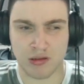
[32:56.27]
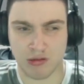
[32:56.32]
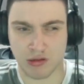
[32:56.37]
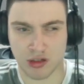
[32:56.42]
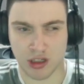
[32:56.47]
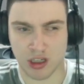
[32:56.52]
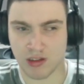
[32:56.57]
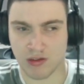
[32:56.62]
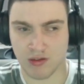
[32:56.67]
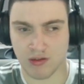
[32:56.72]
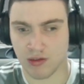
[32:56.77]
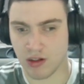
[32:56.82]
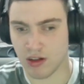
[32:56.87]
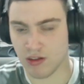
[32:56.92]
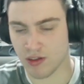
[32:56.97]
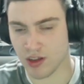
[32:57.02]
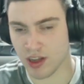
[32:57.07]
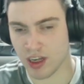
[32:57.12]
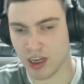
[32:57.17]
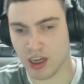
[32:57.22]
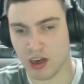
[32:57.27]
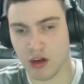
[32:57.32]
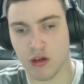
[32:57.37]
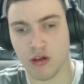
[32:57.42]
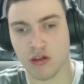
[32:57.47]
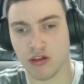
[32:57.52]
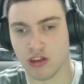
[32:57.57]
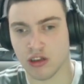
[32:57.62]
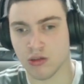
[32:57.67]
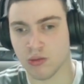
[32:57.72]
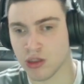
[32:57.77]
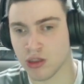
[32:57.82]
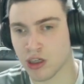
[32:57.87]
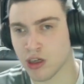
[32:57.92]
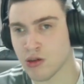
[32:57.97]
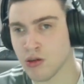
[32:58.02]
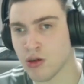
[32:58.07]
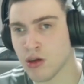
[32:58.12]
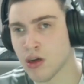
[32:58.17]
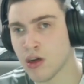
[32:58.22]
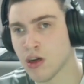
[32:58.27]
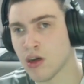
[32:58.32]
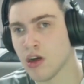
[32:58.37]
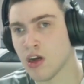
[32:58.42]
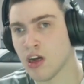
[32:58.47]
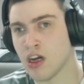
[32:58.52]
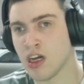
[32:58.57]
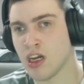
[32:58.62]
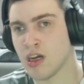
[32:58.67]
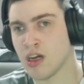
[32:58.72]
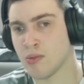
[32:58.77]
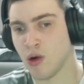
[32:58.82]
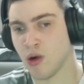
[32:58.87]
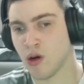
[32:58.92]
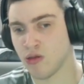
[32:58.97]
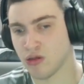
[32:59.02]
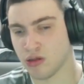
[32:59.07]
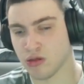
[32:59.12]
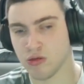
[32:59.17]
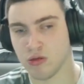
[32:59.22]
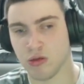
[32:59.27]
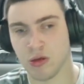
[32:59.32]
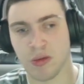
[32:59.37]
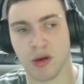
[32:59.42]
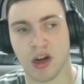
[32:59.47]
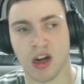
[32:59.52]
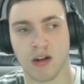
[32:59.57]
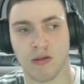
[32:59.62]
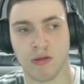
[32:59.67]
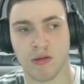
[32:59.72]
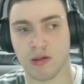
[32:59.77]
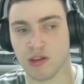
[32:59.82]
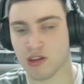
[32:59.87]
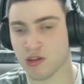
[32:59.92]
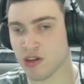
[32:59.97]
We'll try and if any news comes out. But also we're back with